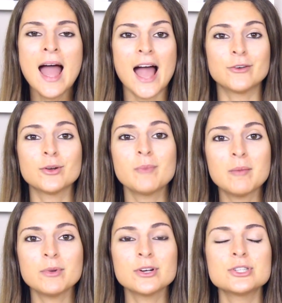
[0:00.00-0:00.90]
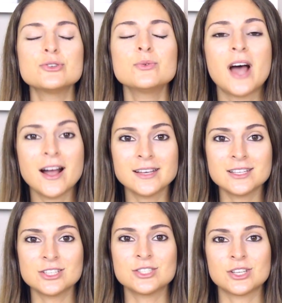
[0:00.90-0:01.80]
And remember, do not
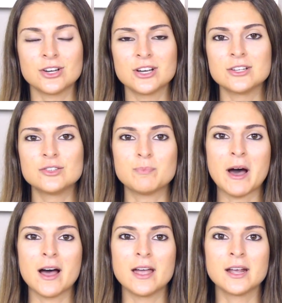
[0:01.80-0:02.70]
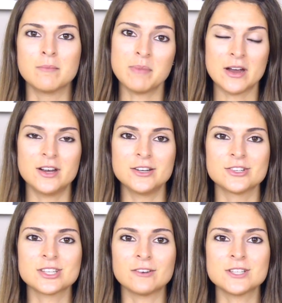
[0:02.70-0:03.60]
get discouraged by comparing
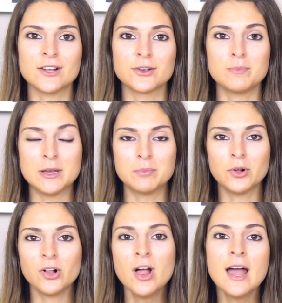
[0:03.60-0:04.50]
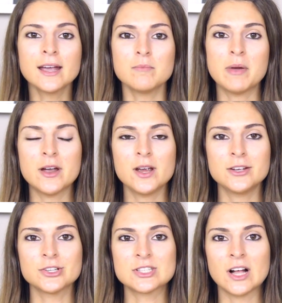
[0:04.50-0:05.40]
yourself to other people. Comparing
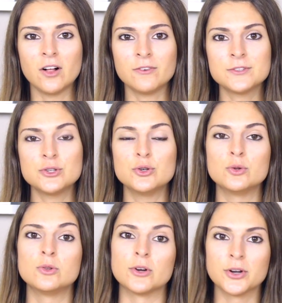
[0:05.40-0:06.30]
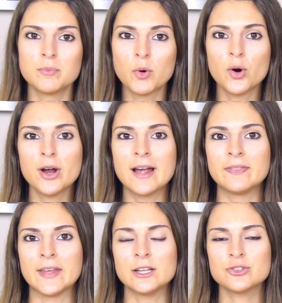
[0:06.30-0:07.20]
yourself to learn more and
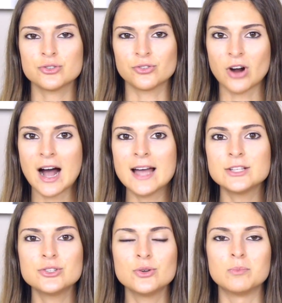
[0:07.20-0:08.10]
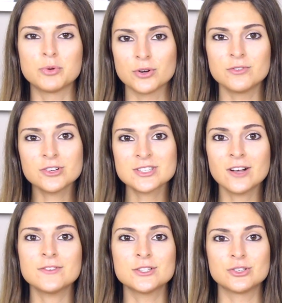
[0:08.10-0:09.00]
like try to improve
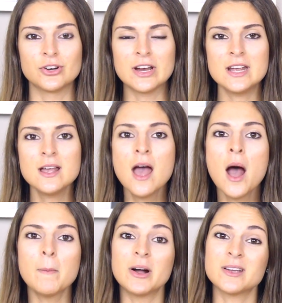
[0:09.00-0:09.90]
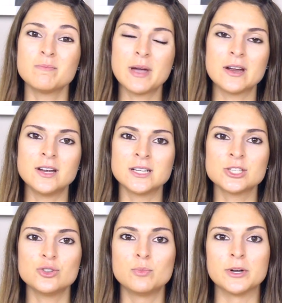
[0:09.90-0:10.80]
yourself is great, but comparing
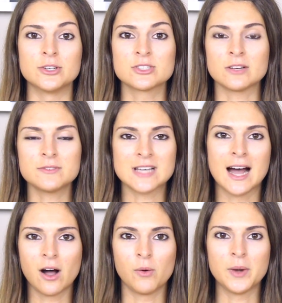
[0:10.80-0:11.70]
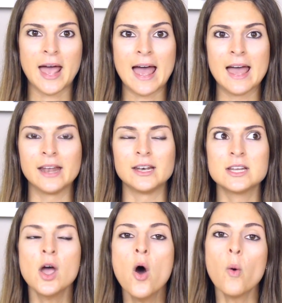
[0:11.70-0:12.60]
to bring yourself down and
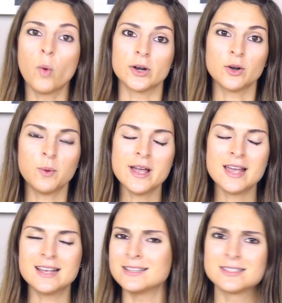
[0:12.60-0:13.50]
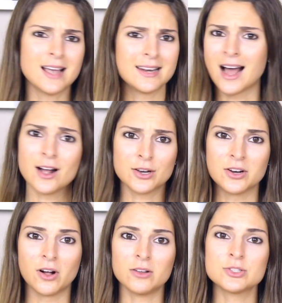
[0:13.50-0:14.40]
want to quit is not good at
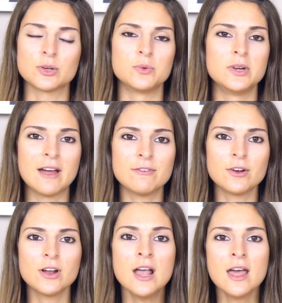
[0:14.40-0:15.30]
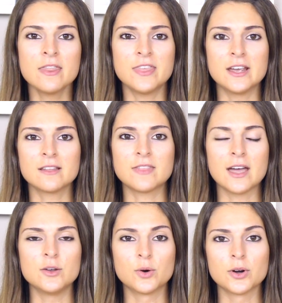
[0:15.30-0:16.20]
all. So never think
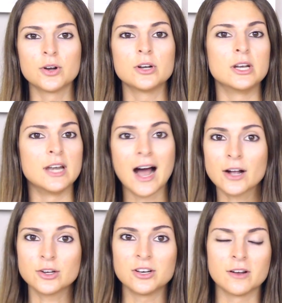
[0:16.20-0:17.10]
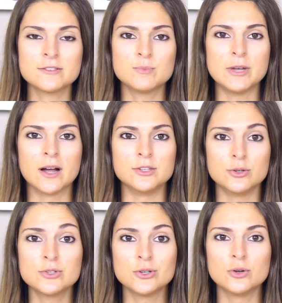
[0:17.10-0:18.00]
that you're not good enough to be on
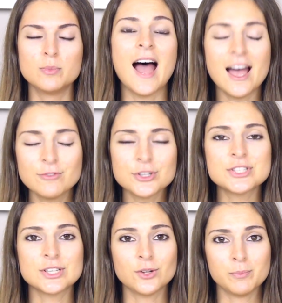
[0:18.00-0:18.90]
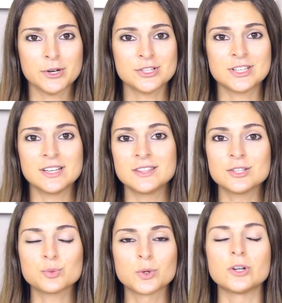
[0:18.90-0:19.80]
YouTube. Every single person in
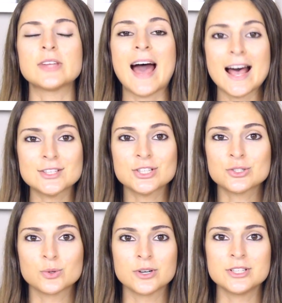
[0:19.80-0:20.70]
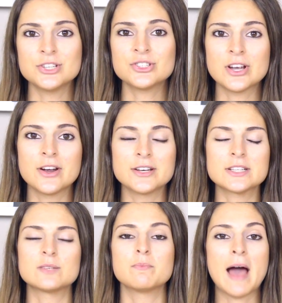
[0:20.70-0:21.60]
this world has a story to share. It
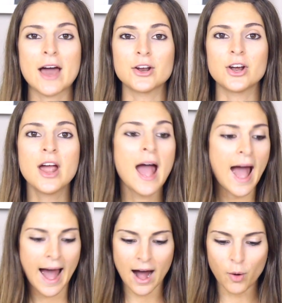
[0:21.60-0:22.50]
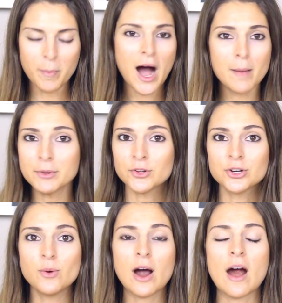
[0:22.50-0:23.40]
doesn't matter how popular
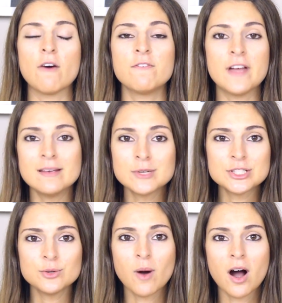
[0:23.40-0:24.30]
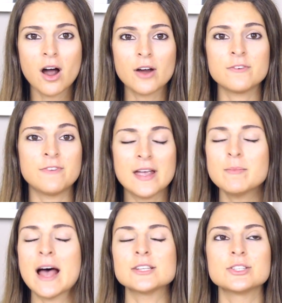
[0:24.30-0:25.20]
you are, how famous you are. Fame
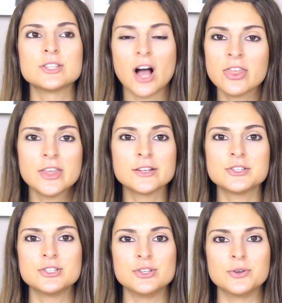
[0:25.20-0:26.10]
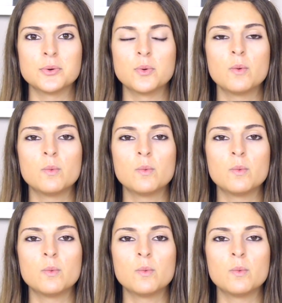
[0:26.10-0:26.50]
has nothing to do